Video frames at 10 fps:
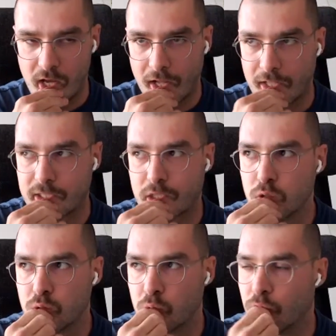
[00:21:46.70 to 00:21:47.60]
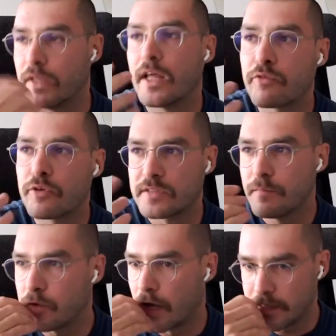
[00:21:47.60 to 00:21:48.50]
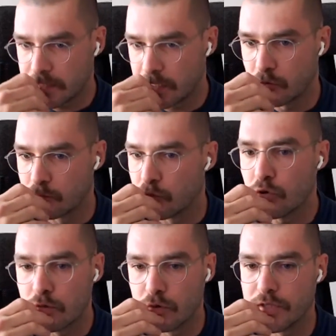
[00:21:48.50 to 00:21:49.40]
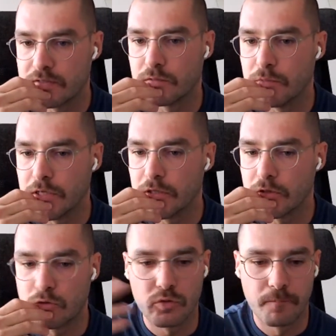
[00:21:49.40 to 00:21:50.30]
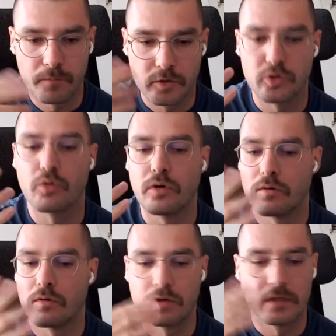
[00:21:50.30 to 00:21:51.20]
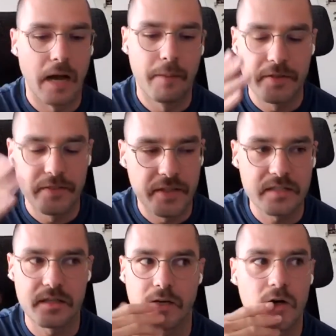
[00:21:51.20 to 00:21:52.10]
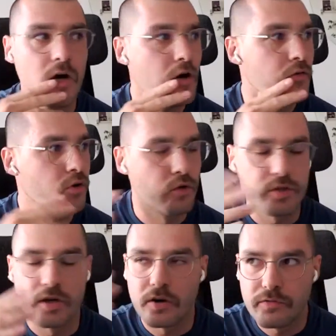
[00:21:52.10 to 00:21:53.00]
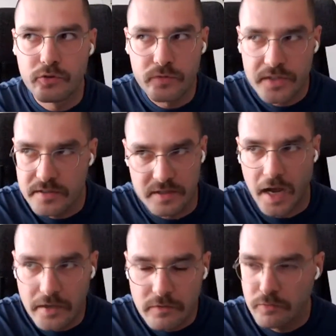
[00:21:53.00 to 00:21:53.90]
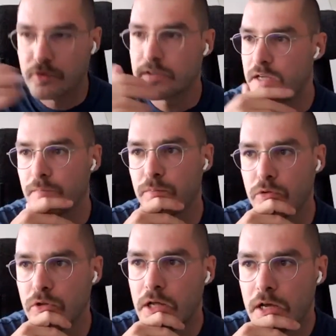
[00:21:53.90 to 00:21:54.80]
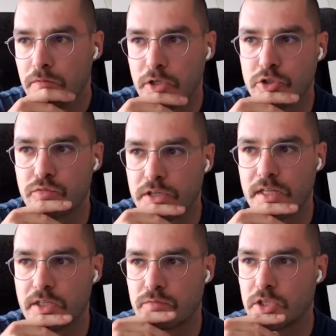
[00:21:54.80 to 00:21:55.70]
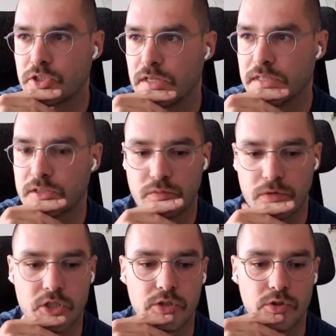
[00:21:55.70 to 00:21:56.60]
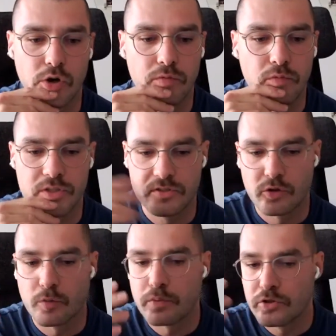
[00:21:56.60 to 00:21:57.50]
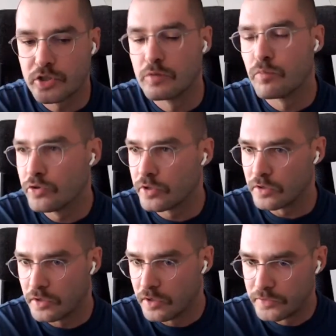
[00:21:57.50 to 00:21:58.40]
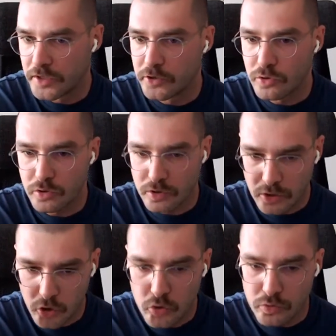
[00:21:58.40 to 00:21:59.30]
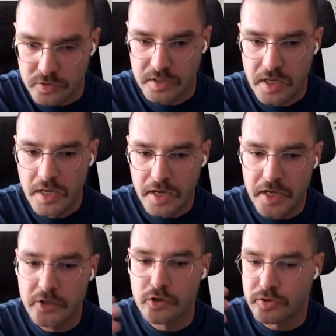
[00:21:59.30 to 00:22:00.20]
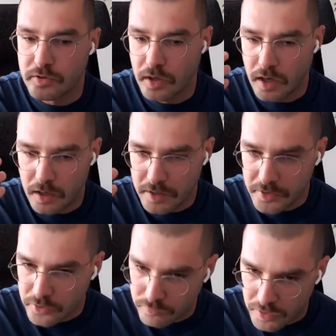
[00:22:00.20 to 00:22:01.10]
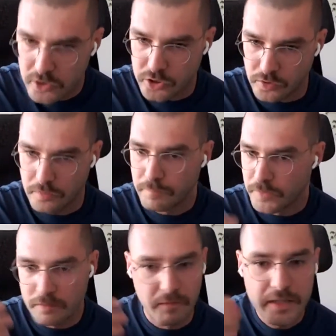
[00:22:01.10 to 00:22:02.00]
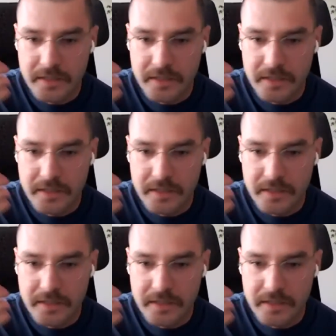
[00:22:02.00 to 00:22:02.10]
And so when I, for example, ask in the book, what does it mean to, so I mean, things like, for what Earth do we design, for example, we should read that question as a question of what is the topological model that you use in your intervention. Many